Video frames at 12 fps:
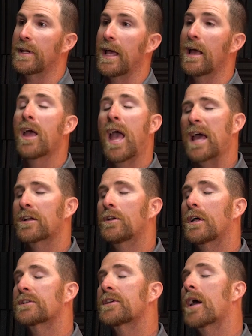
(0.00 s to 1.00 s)
can, and a
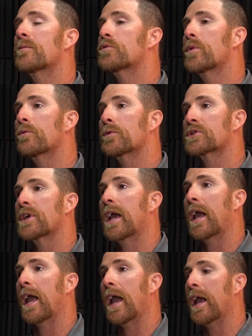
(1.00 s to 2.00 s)
lot of times we will
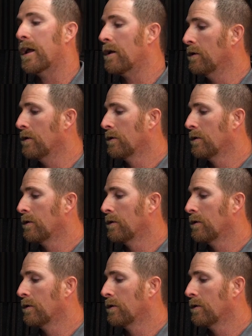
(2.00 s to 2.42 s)
say, hey,